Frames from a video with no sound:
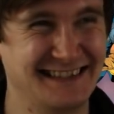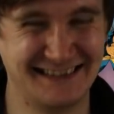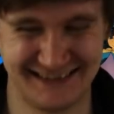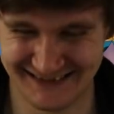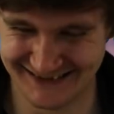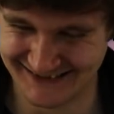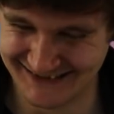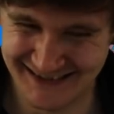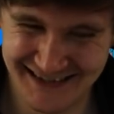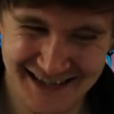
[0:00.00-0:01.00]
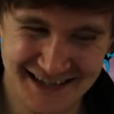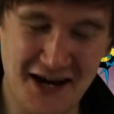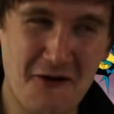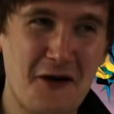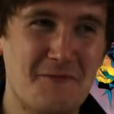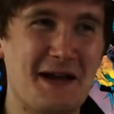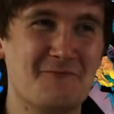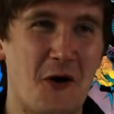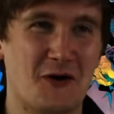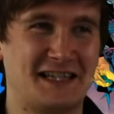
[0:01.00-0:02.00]
Do you know what I
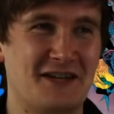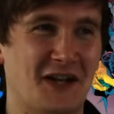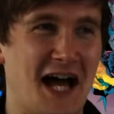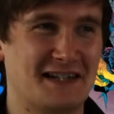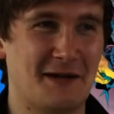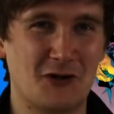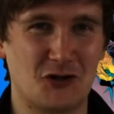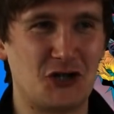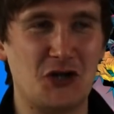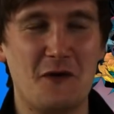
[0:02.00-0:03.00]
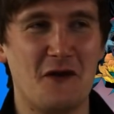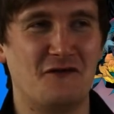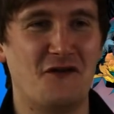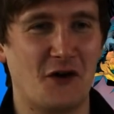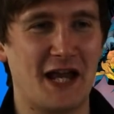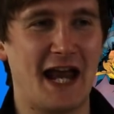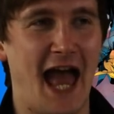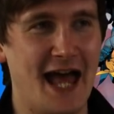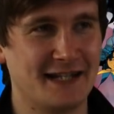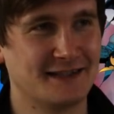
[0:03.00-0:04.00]
mean? More civilized than what, just shooting the fucking
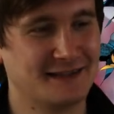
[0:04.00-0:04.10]
head.